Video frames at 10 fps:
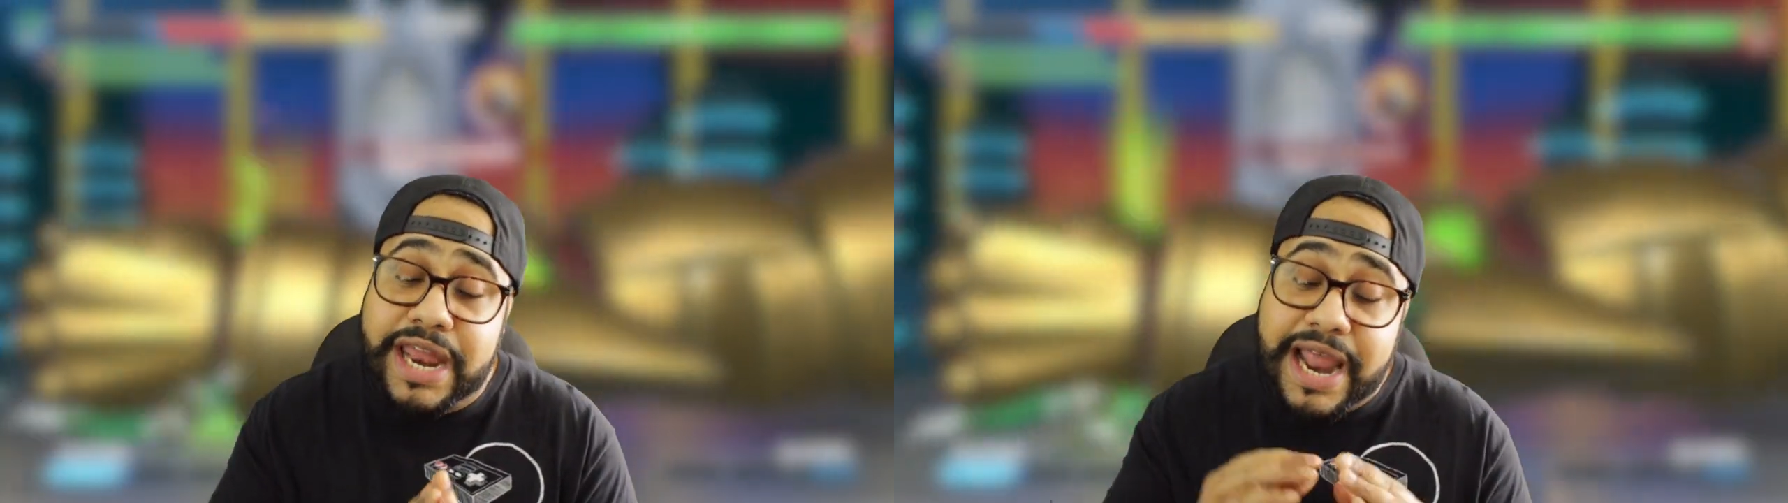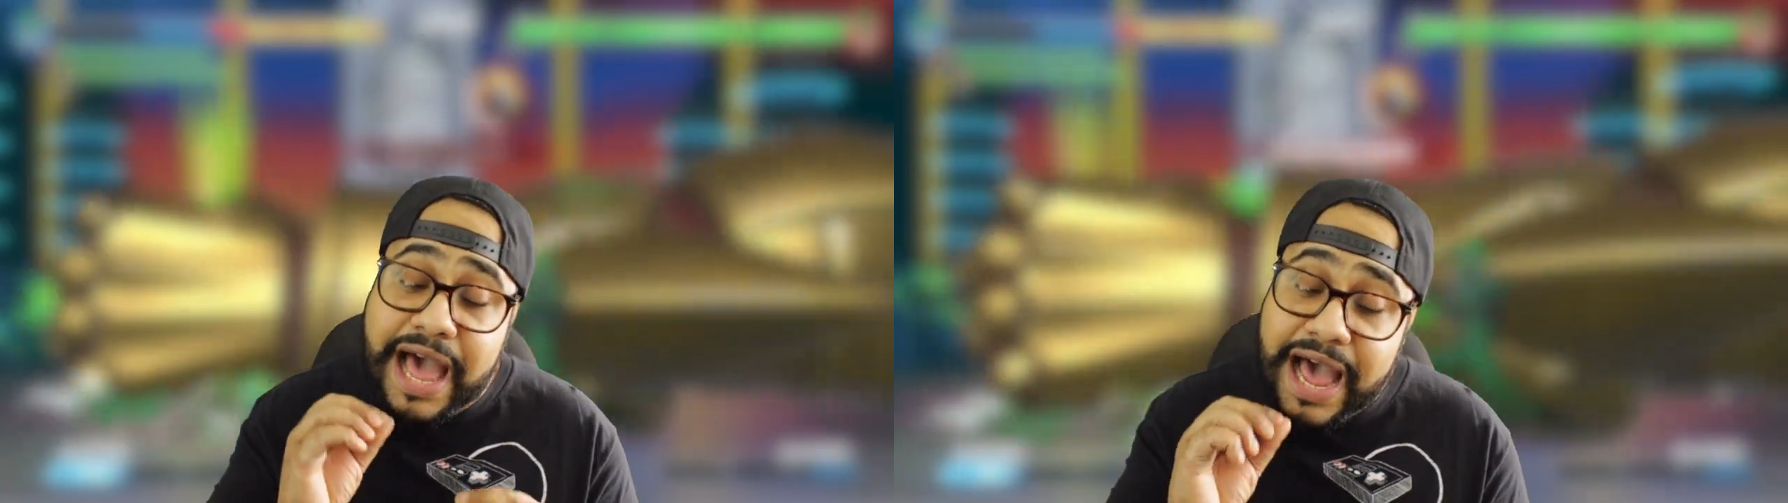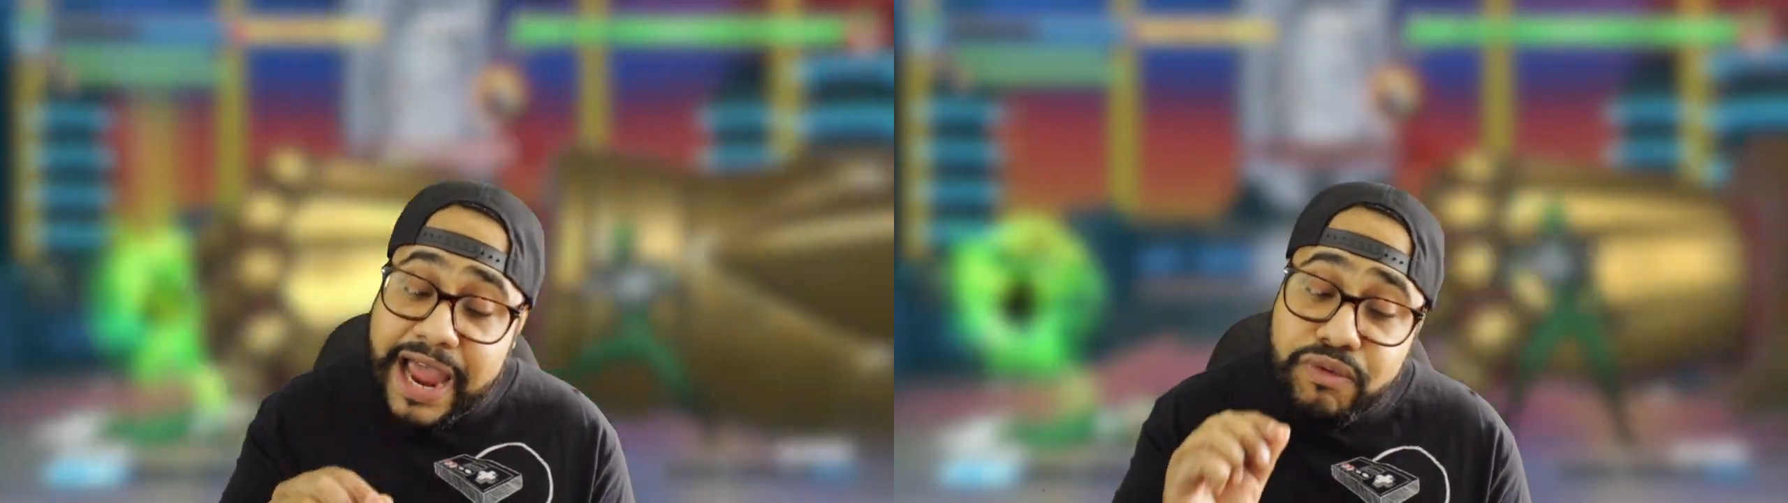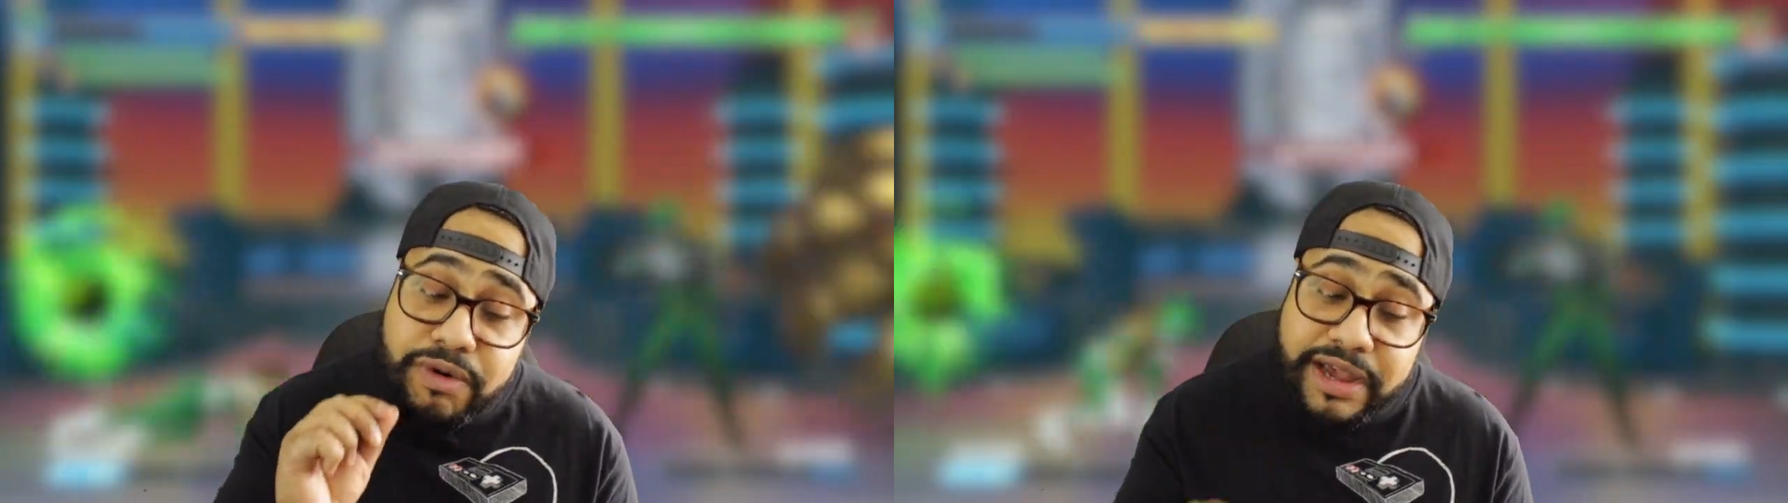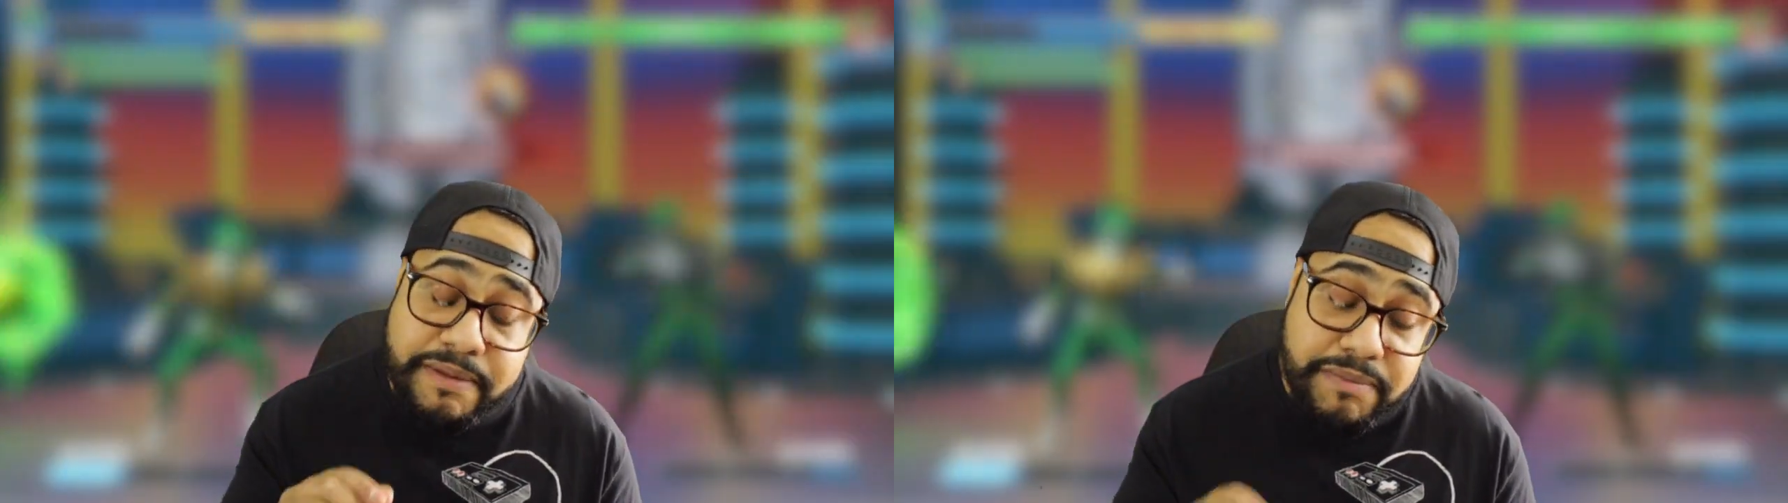and I
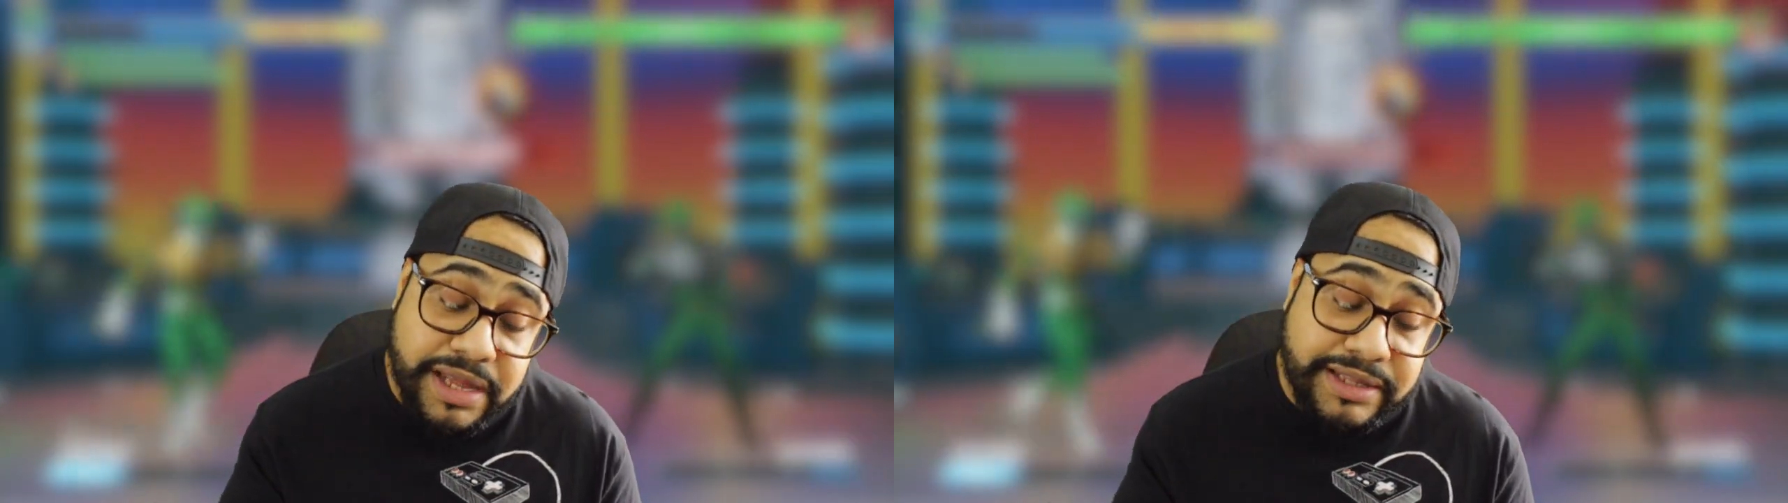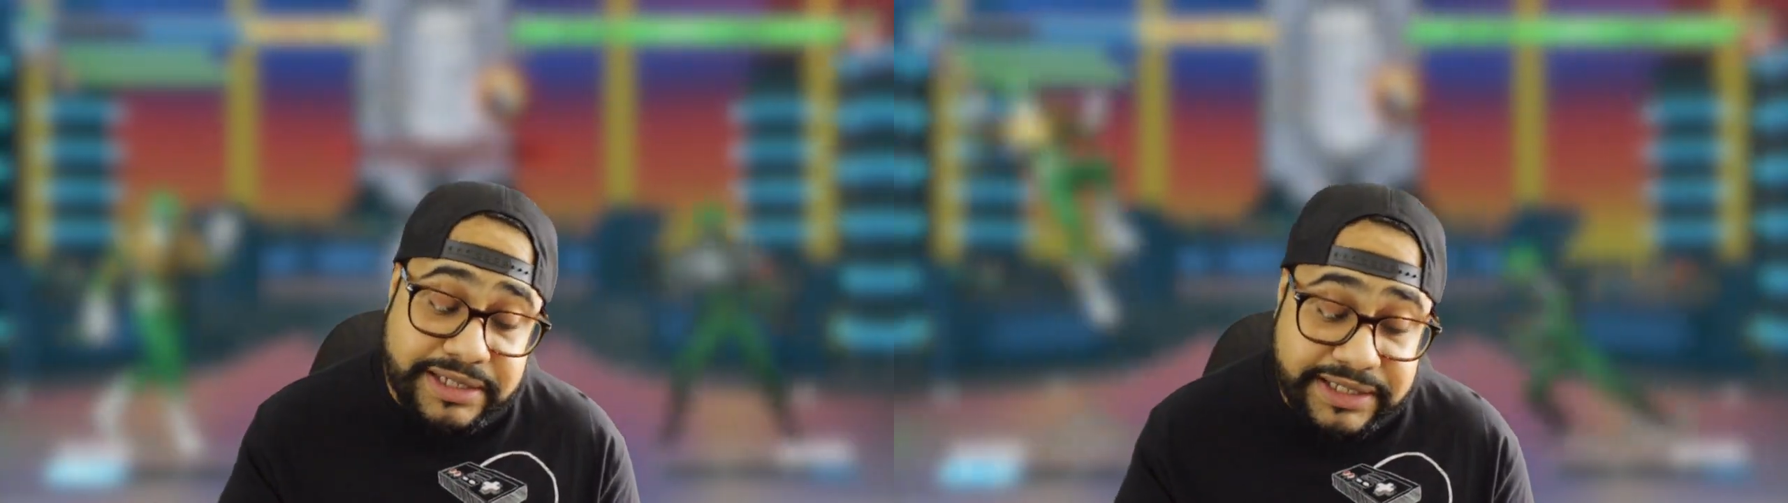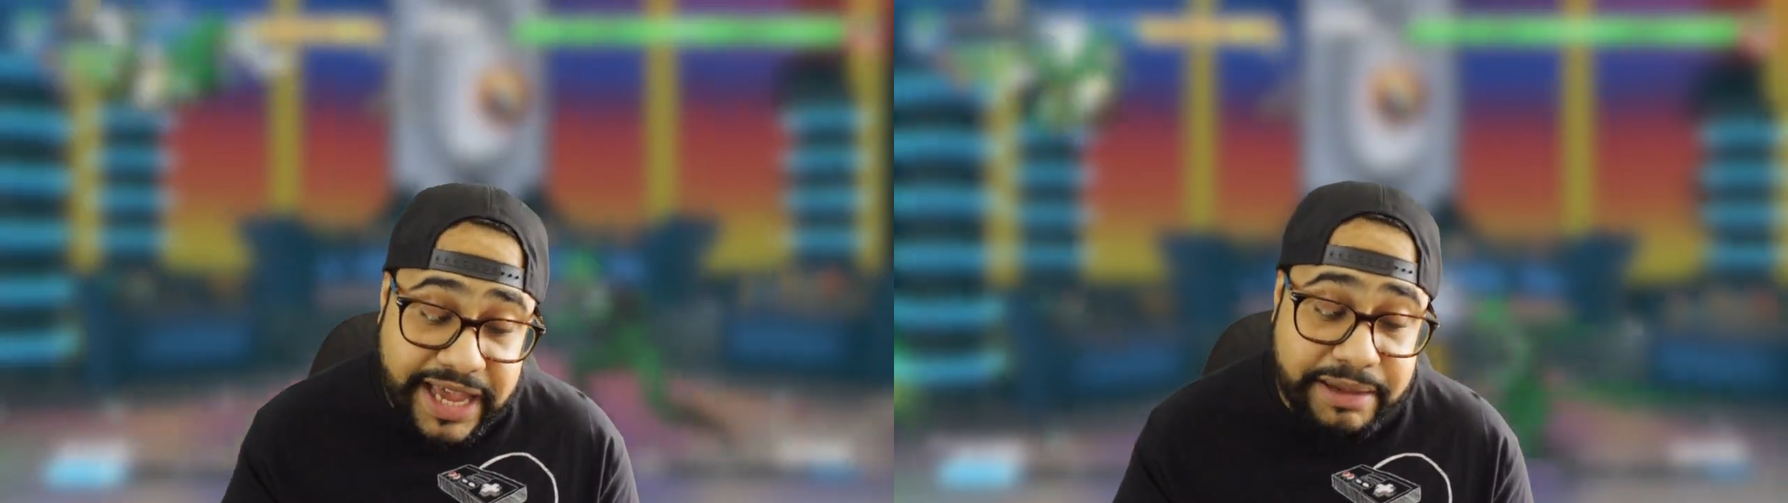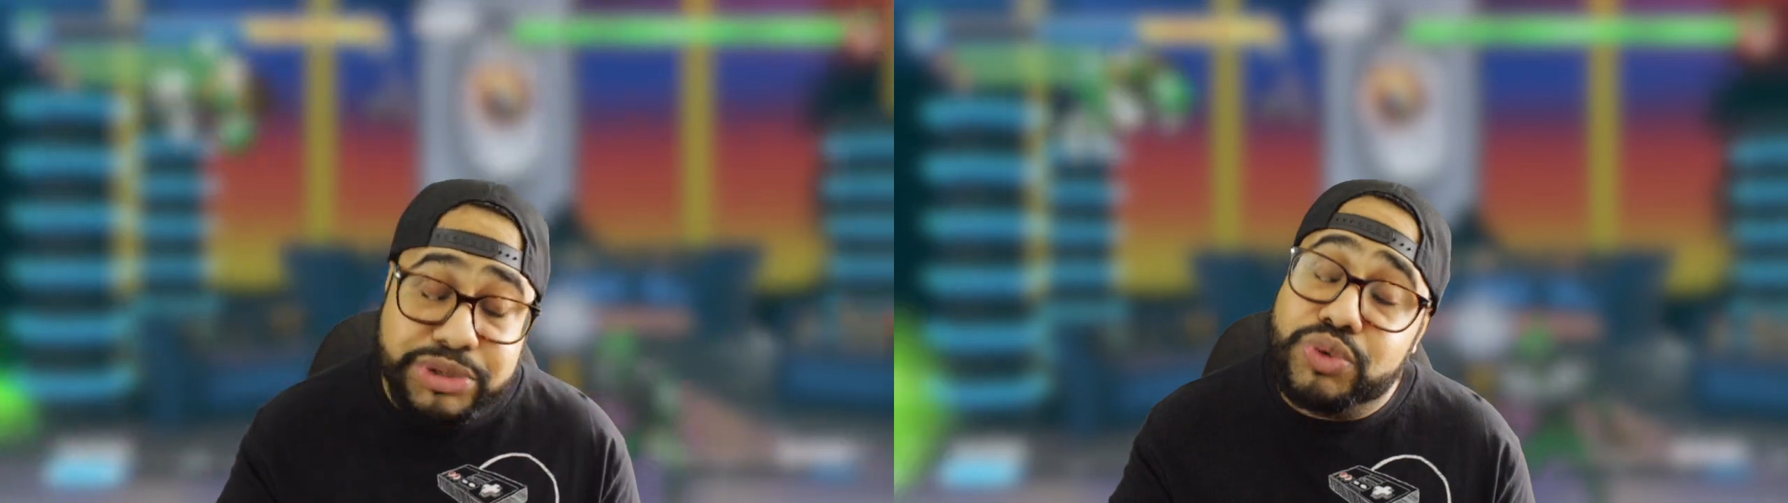recommend this game